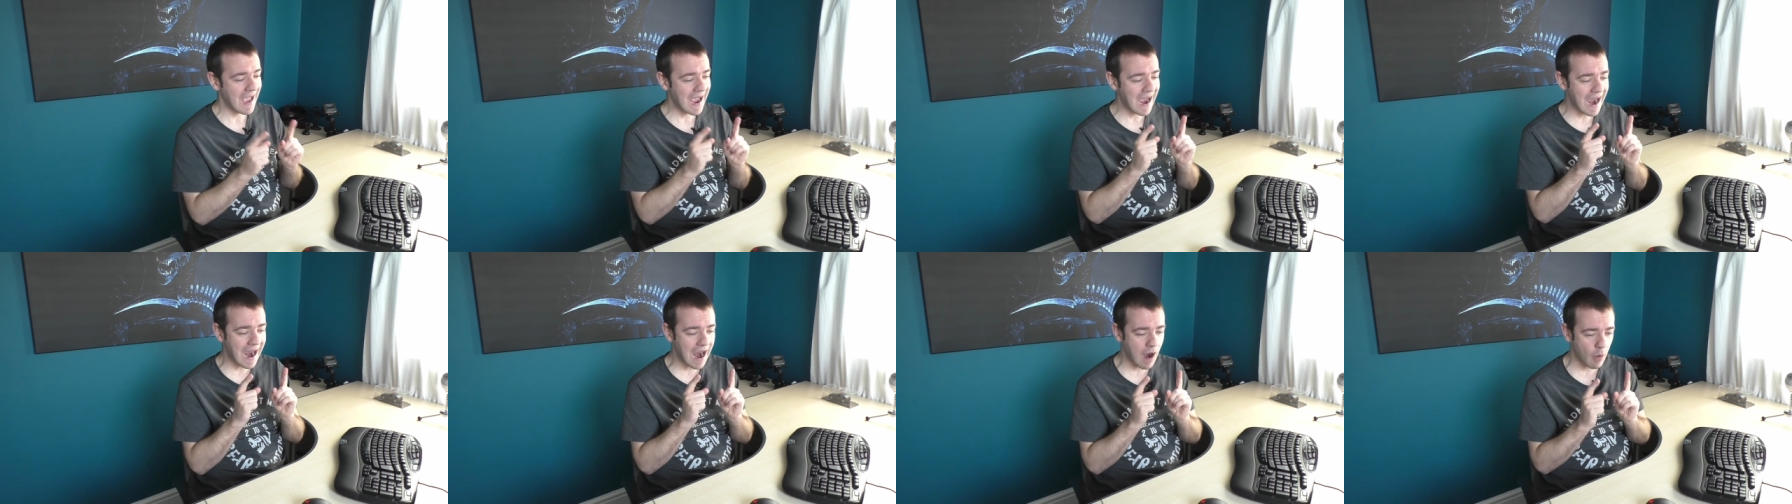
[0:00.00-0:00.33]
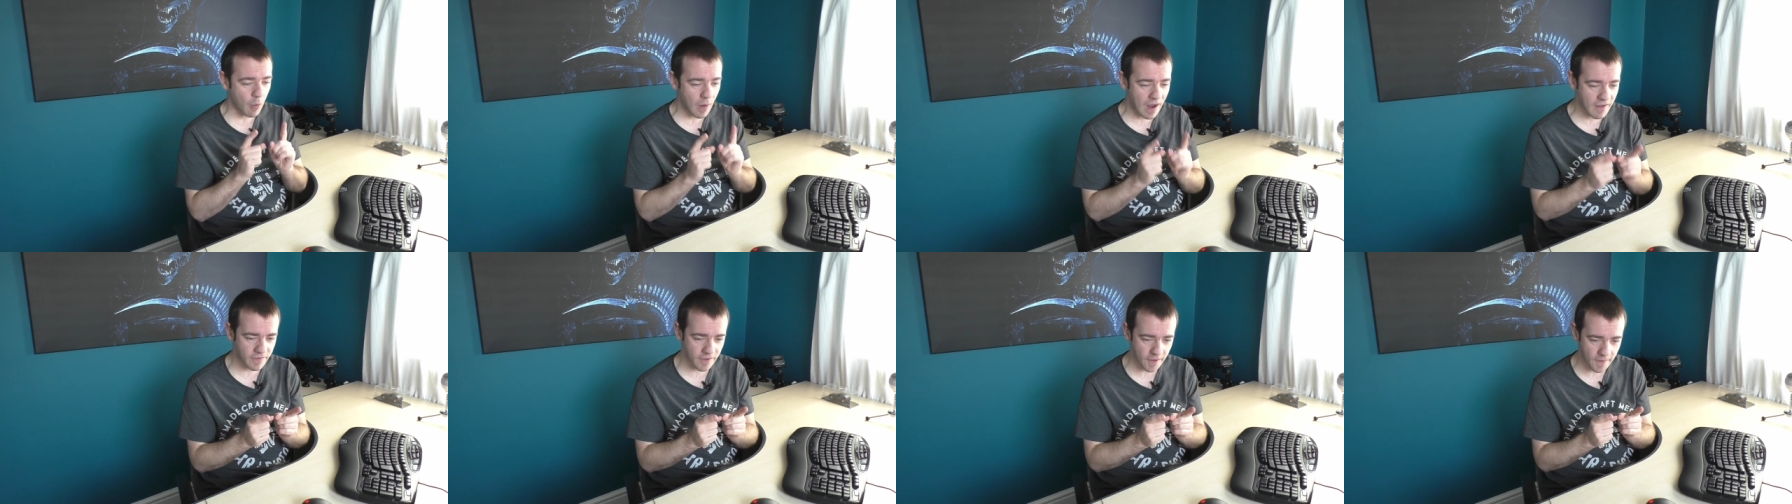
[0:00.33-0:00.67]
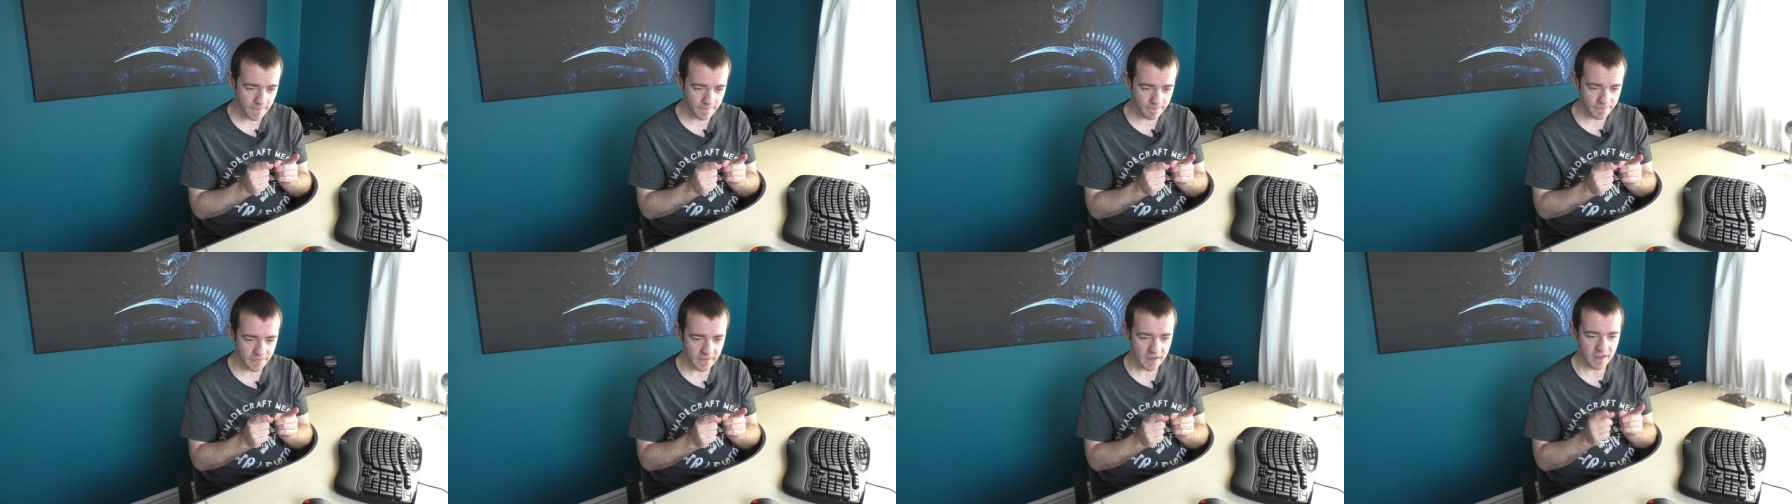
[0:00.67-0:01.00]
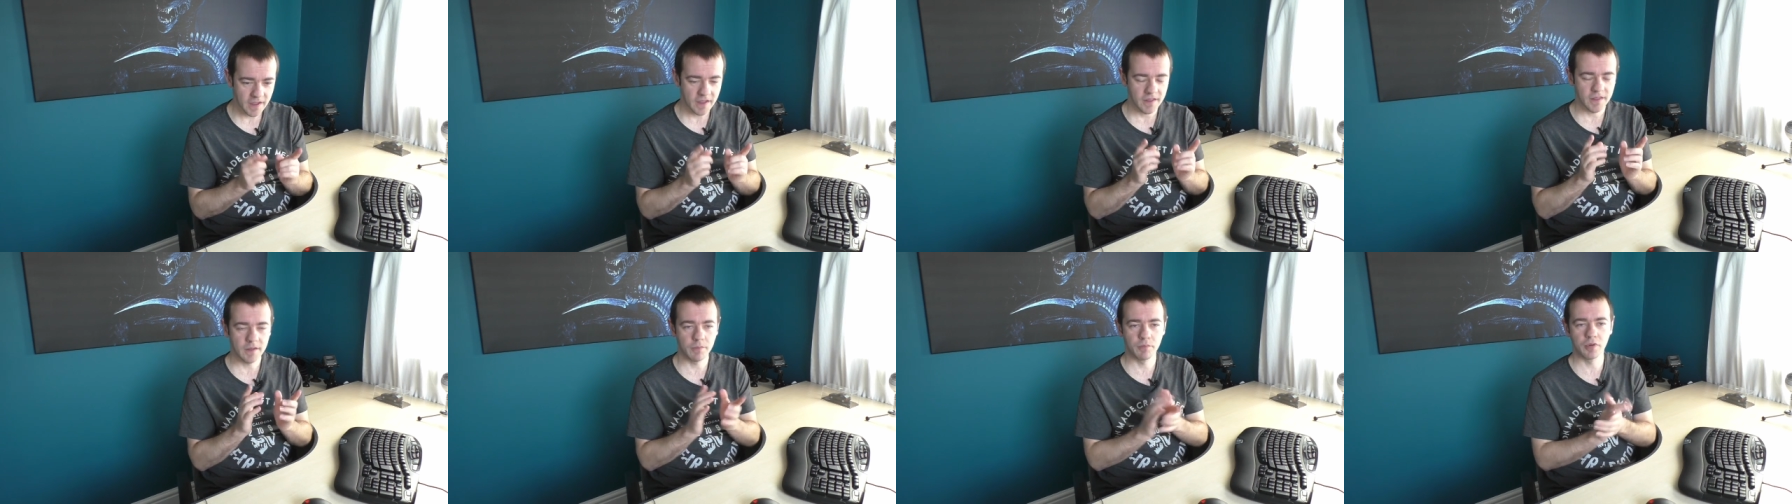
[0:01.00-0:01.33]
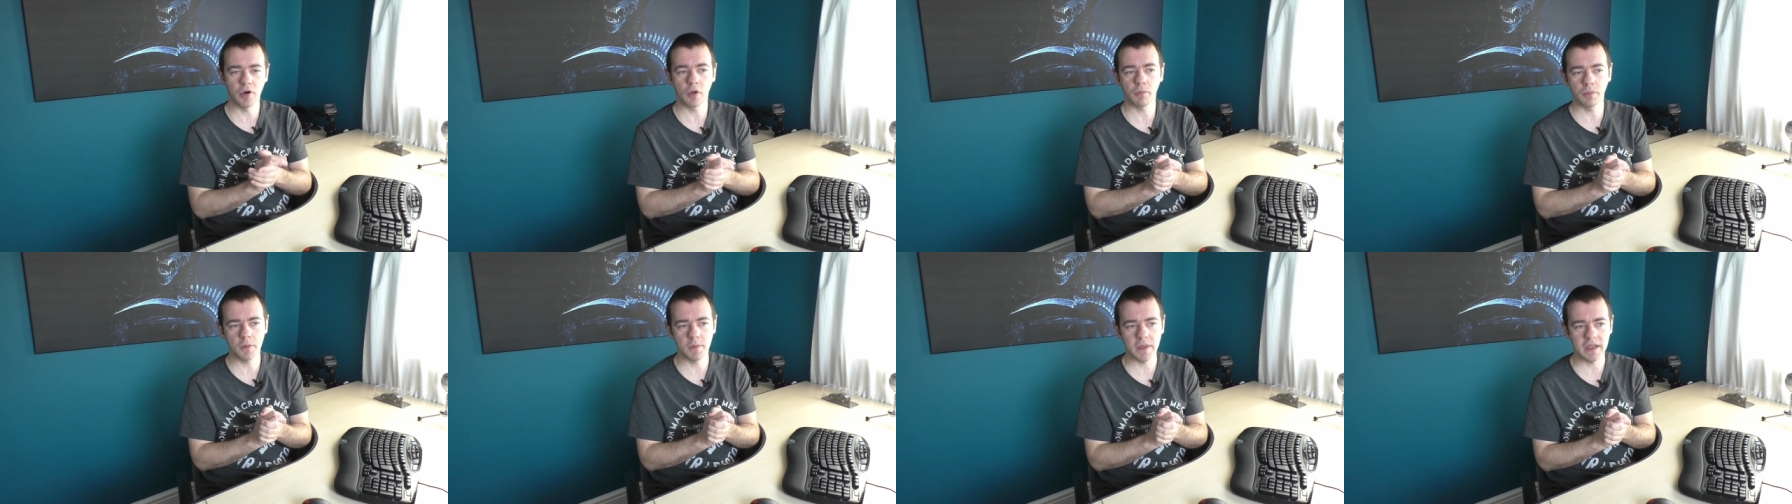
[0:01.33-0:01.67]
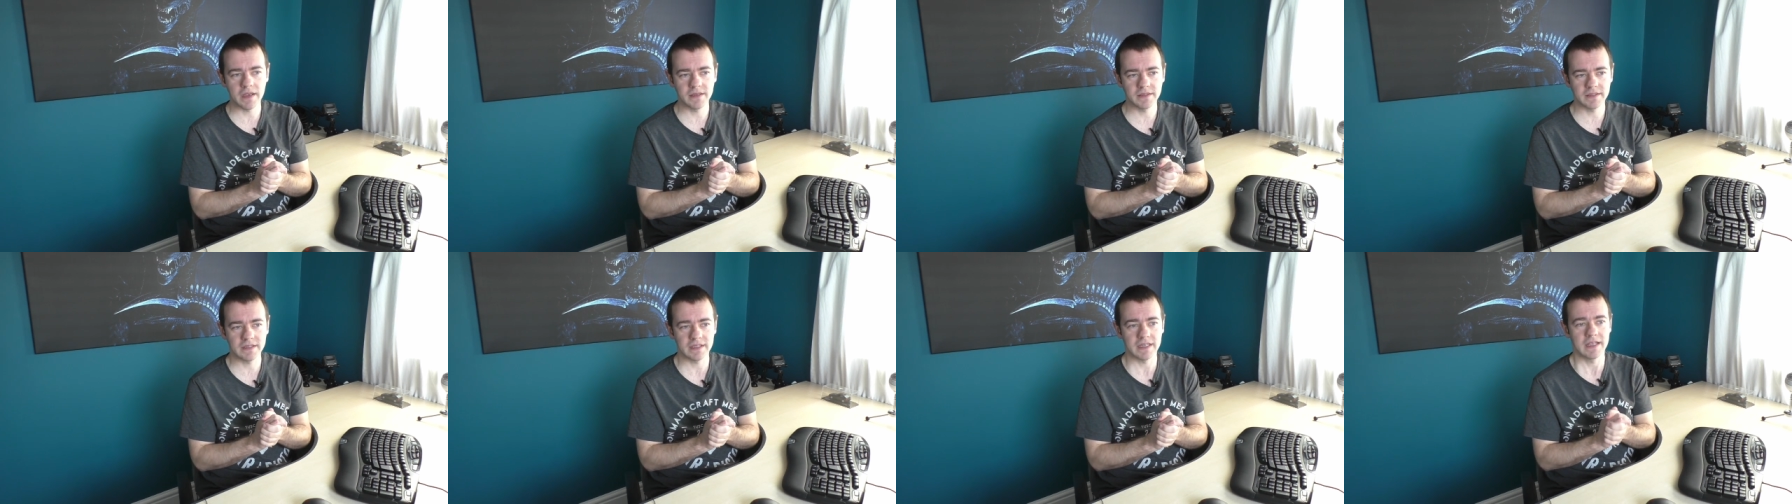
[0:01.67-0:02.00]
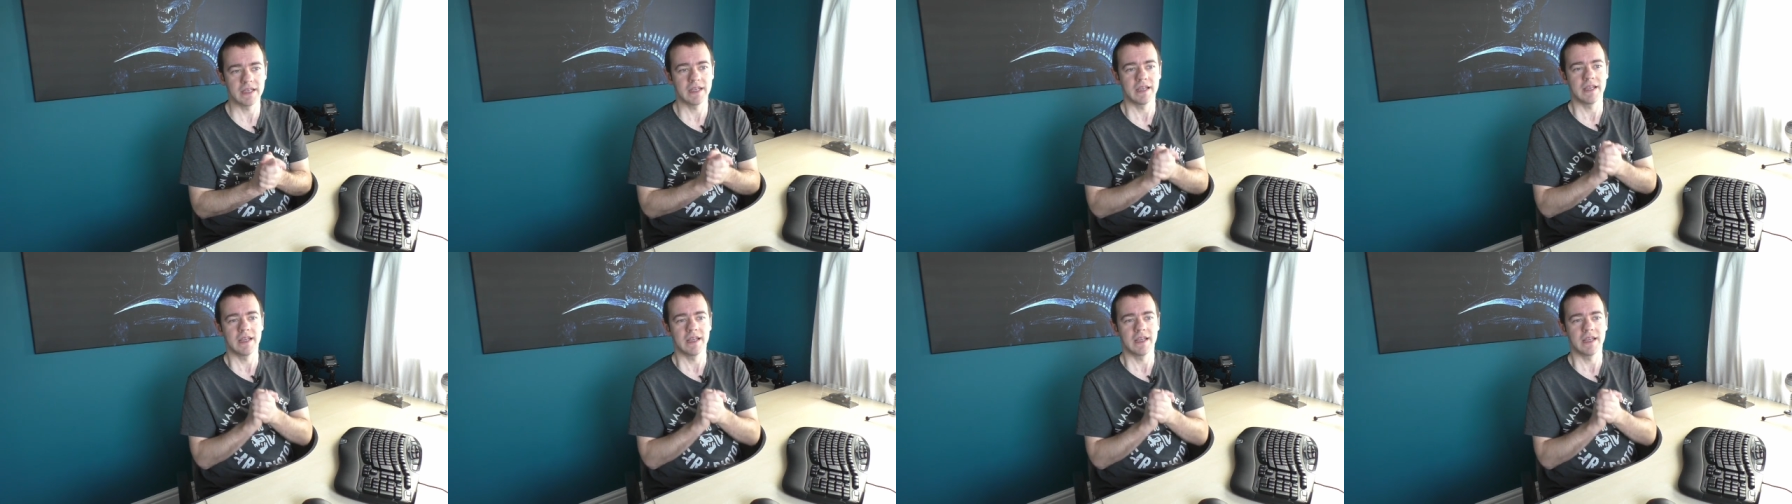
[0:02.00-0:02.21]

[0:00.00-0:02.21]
However, the problem is